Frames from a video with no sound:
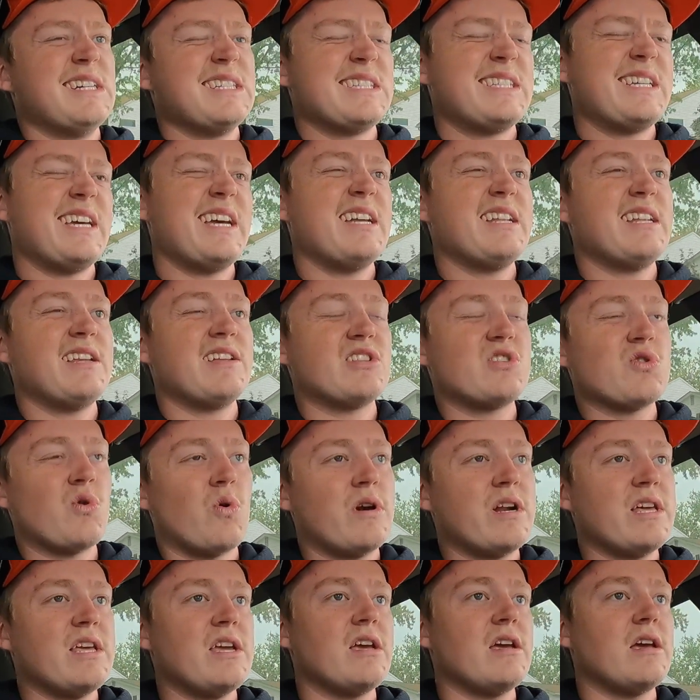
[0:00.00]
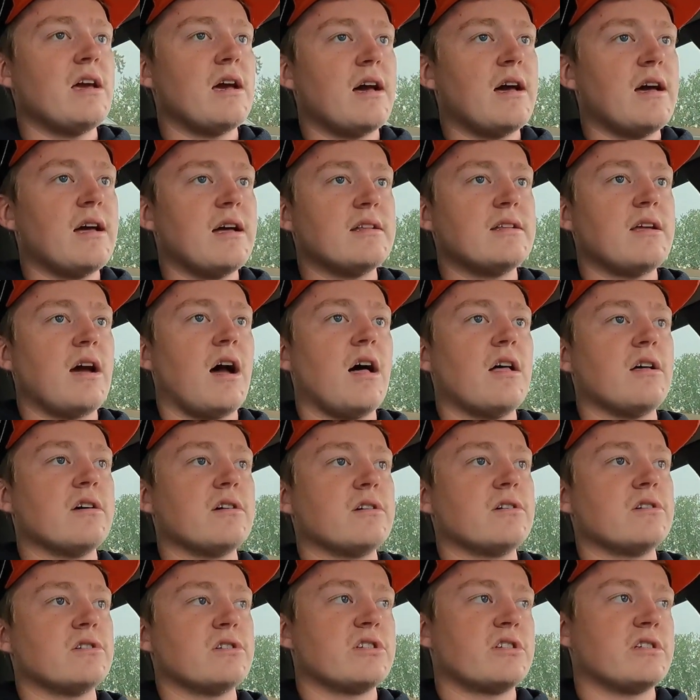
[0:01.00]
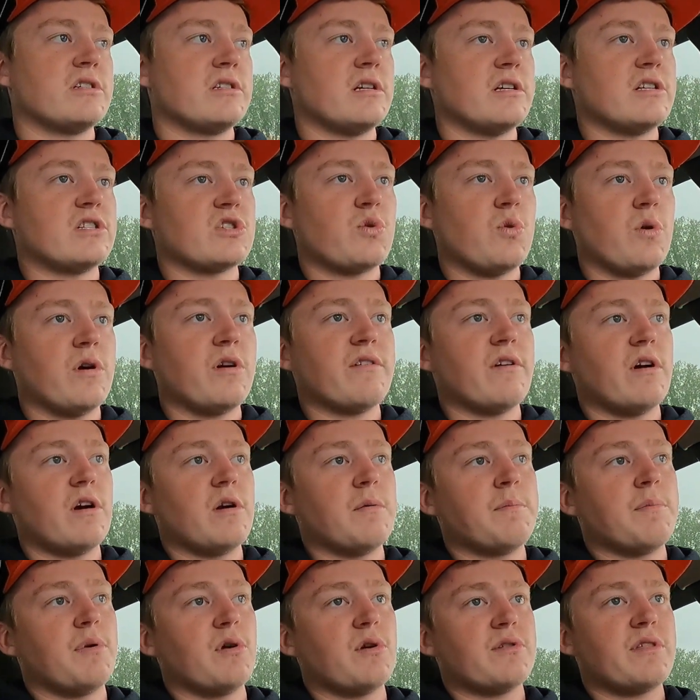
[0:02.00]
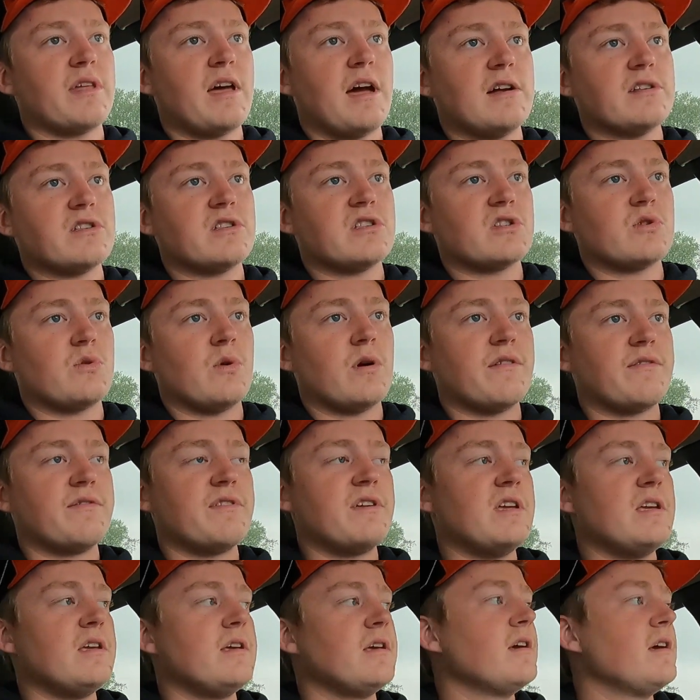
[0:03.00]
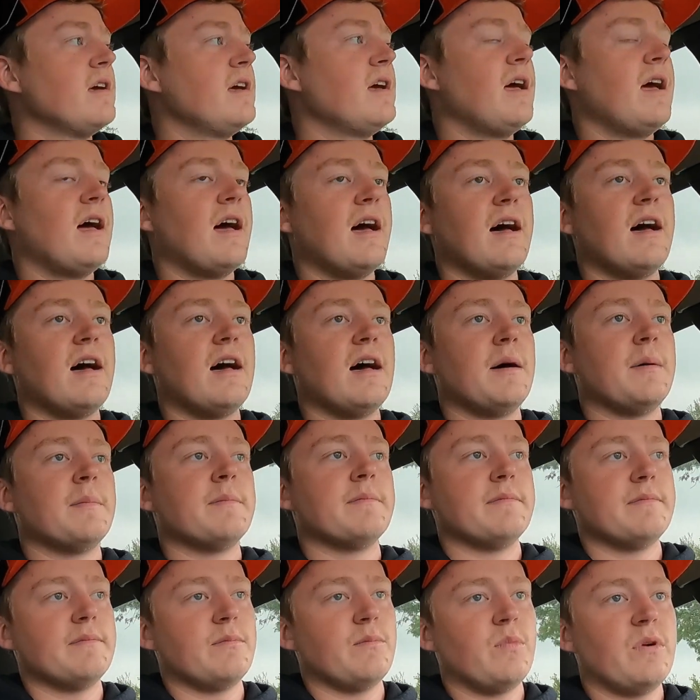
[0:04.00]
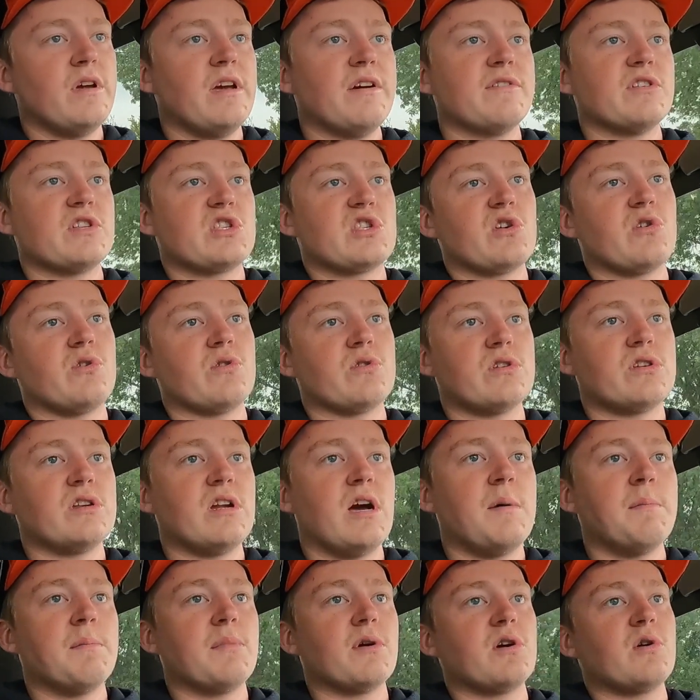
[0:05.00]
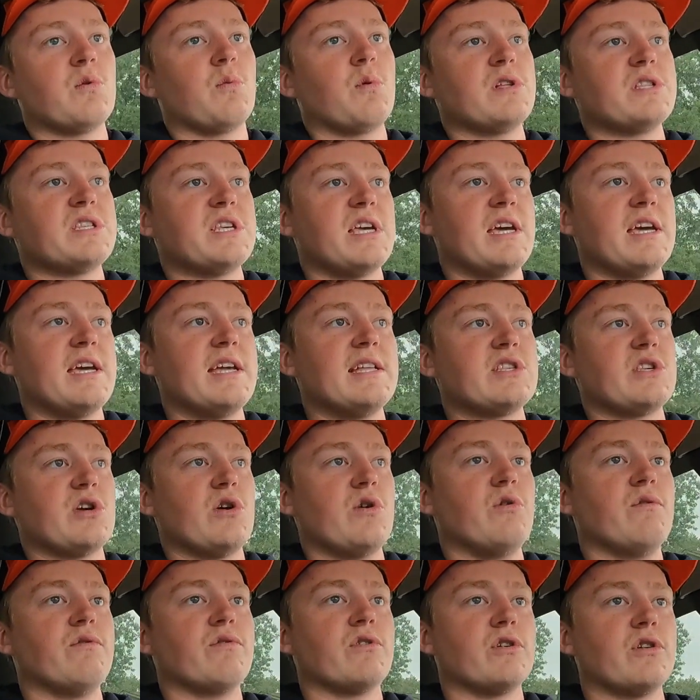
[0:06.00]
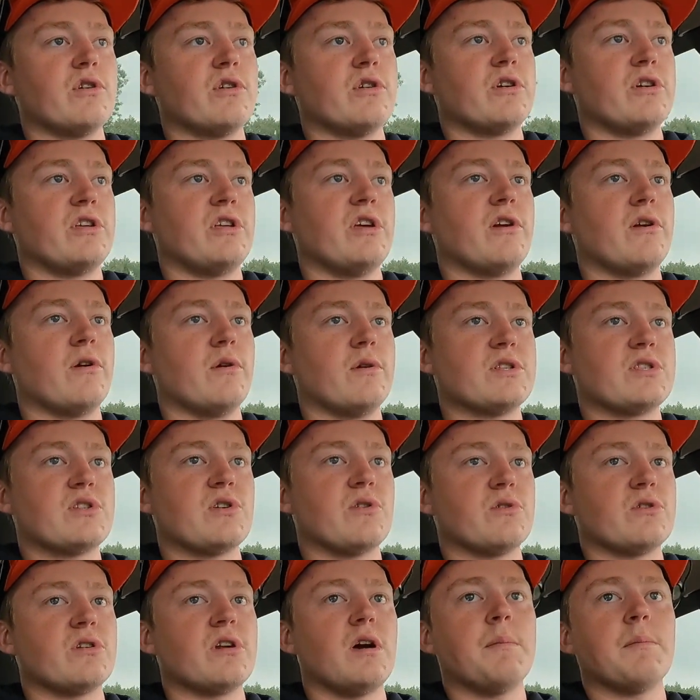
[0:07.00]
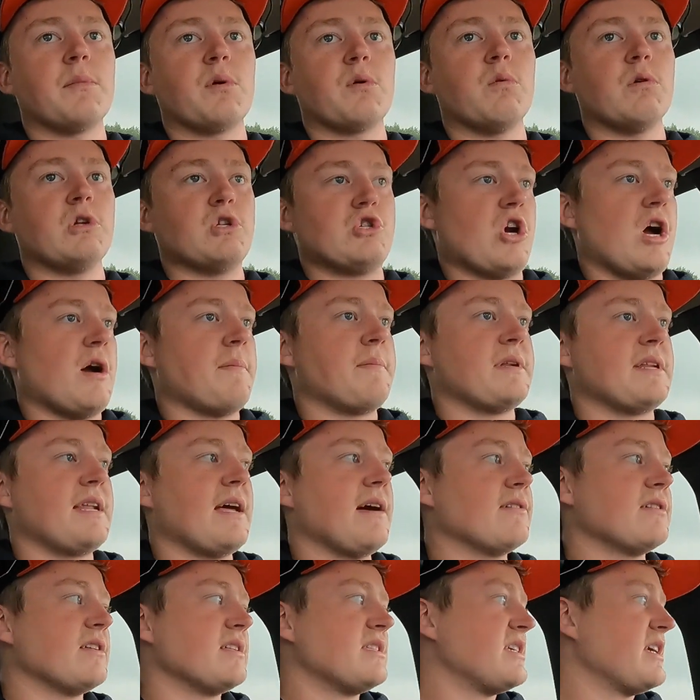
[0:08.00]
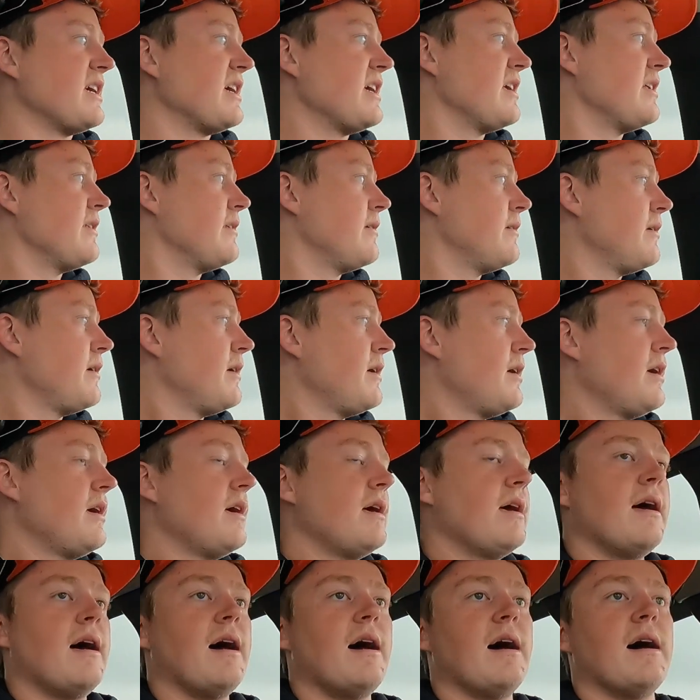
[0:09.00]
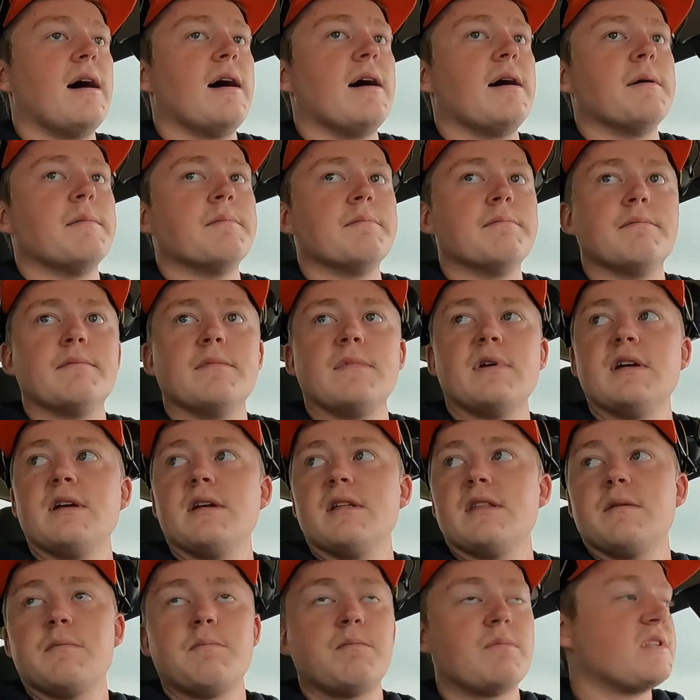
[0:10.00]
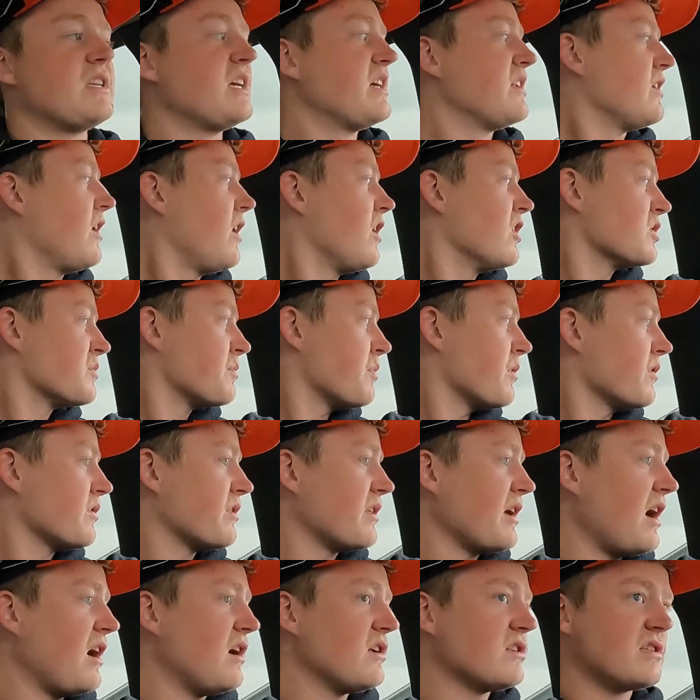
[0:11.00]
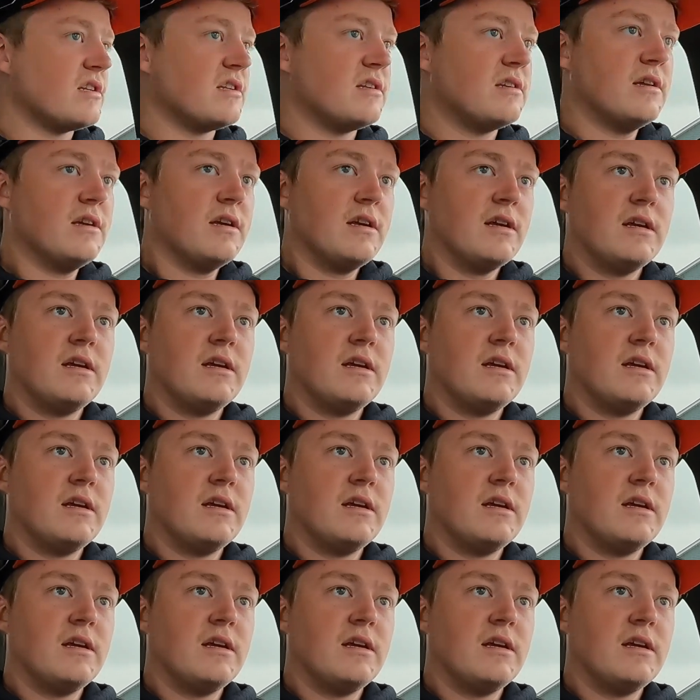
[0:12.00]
10 to 20 dollars a square, or per 1,000 square feet. We have a certain number. Once it hits over, you know, a certain number, we'll drop it down to 10. $10 per 1,000.